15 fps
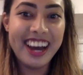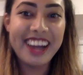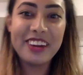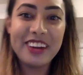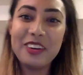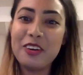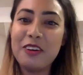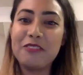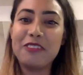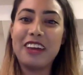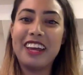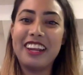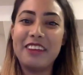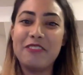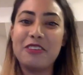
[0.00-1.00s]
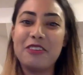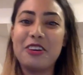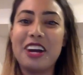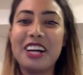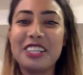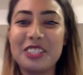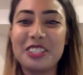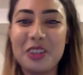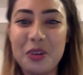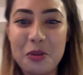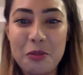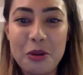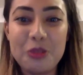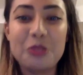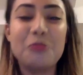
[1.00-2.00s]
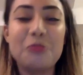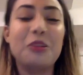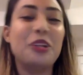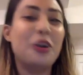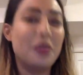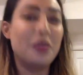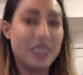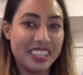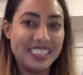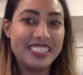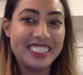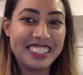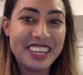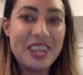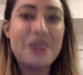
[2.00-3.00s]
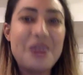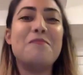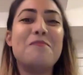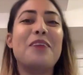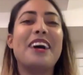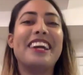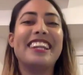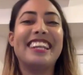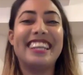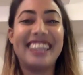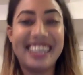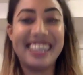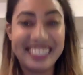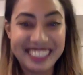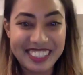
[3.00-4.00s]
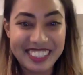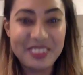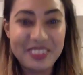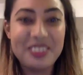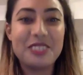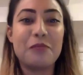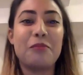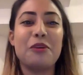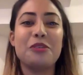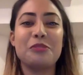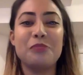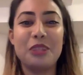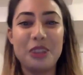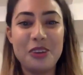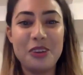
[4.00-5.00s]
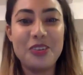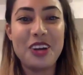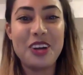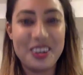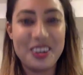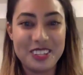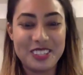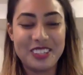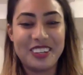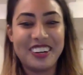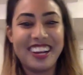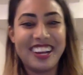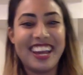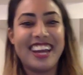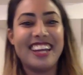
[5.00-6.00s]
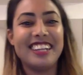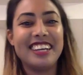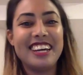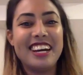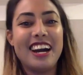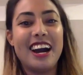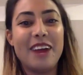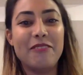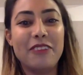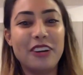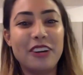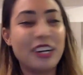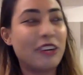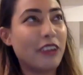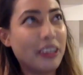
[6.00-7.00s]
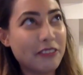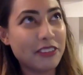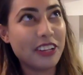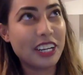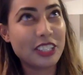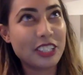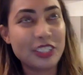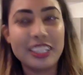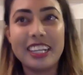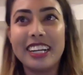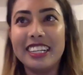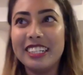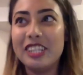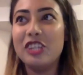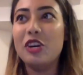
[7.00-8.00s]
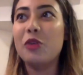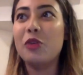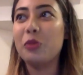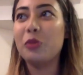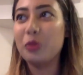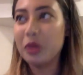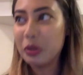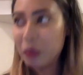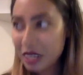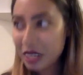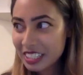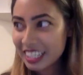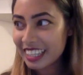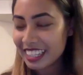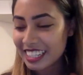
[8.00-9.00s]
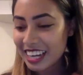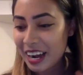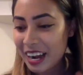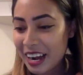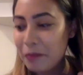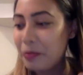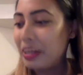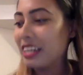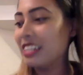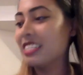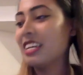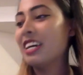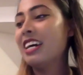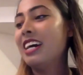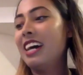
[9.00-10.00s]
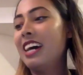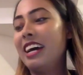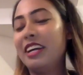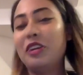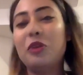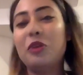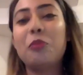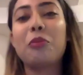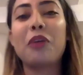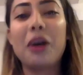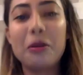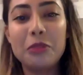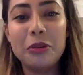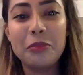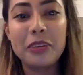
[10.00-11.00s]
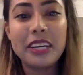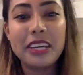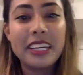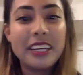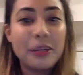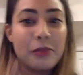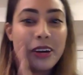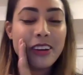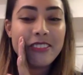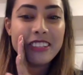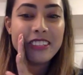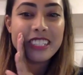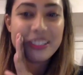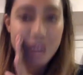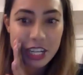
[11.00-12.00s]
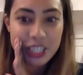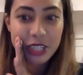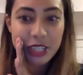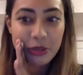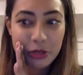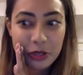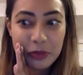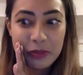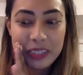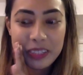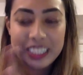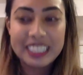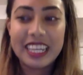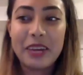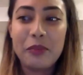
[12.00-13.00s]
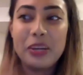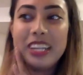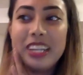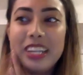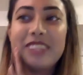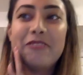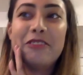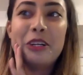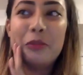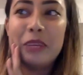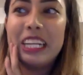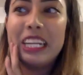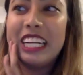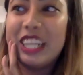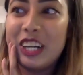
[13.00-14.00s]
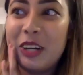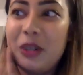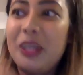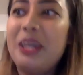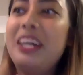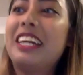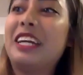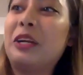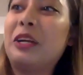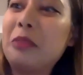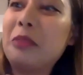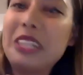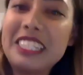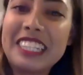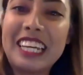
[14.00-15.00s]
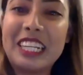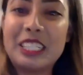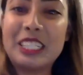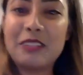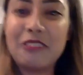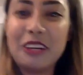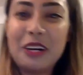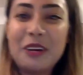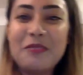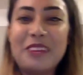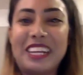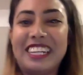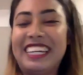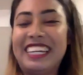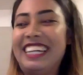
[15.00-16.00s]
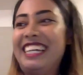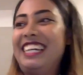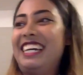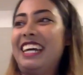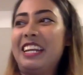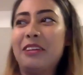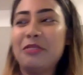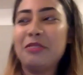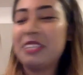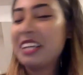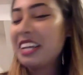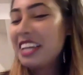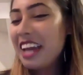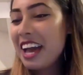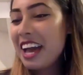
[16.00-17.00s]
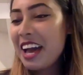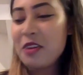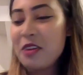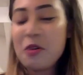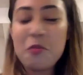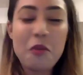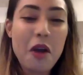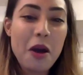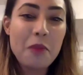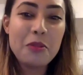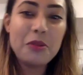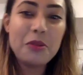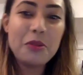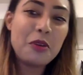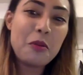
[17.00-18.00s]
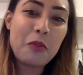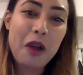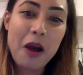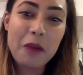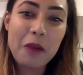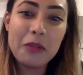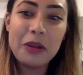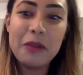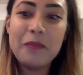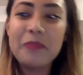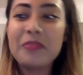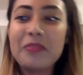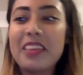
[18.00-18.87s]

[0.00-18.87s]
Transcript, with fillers: I don't know if uh, if you guys know who Post Malone is, but yes, it was a Post Malone concert, and I'm very grateful actually that I didn't know who he was at the time because I had no problem kicking him out of his dressing room and saying, "We need to film in here. Can you please let us film?" and and he was like, "Yeah, no problem, no problem."